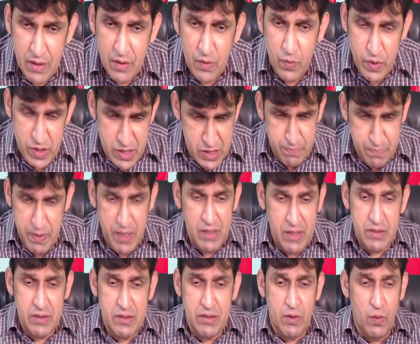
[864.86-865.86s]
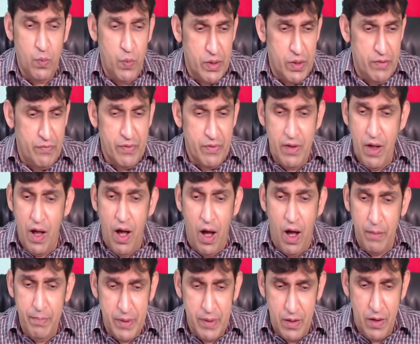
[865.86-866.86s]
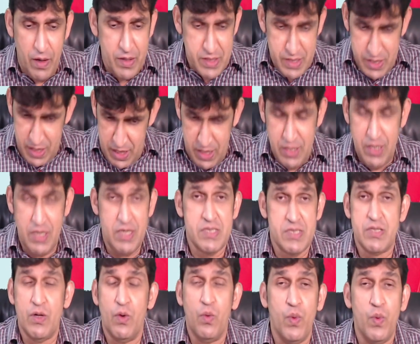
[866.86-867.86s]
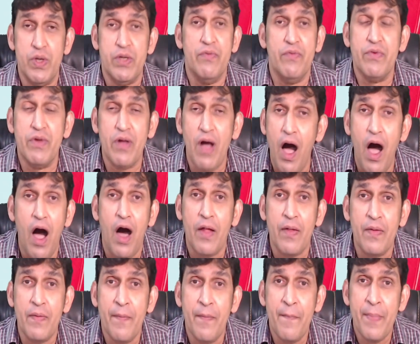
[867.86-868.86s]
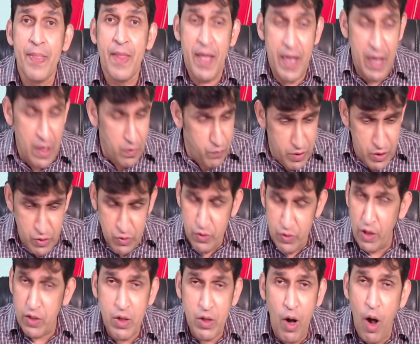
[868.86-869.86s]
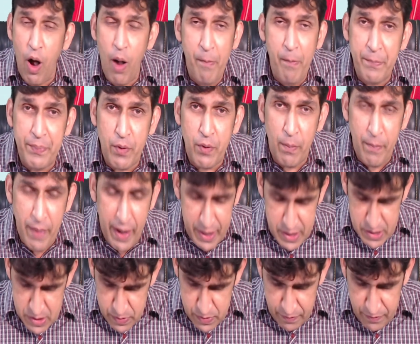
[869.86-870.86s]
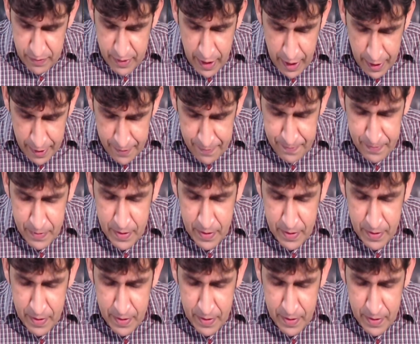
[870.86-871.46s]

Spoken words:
We speak the word of God because it is the word of God, and we do not compromise with that.